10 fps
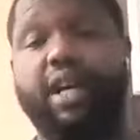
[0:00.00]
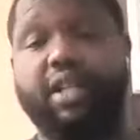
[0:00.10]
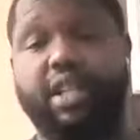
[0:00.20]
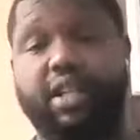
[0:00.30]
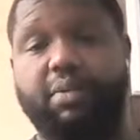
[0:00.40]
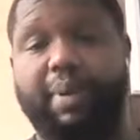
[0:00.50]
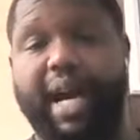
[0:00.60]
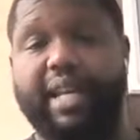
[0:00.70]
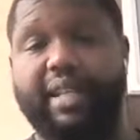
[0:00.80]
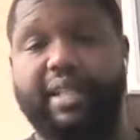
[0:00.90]
country could
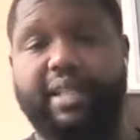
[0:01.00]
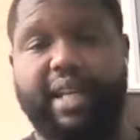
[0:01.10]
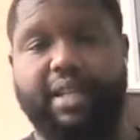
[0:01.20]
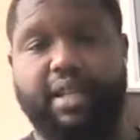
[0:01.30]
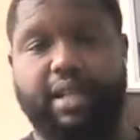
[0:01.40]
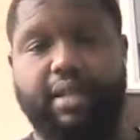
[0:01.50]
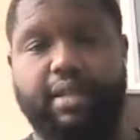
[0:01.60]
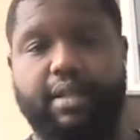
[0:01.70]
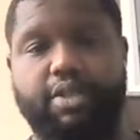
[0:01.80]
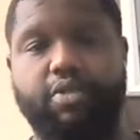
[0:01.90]
buy into that shit.
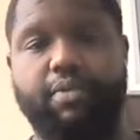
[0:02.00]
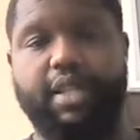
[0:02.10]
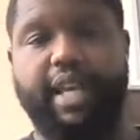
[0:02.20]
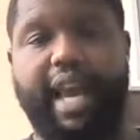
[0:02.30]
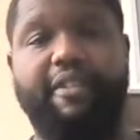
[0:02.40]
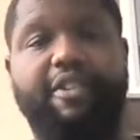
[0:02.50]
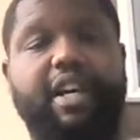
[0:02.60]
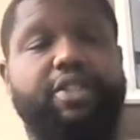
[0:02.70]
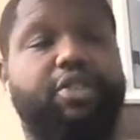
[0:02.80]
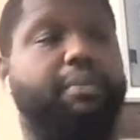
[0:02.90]
You know what I'm saying? Every
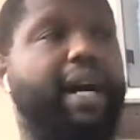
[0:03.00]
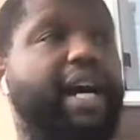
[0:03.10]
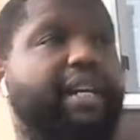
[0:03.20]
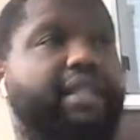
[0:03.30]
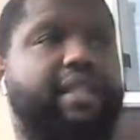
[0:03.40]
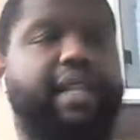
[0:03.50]
country could buy it because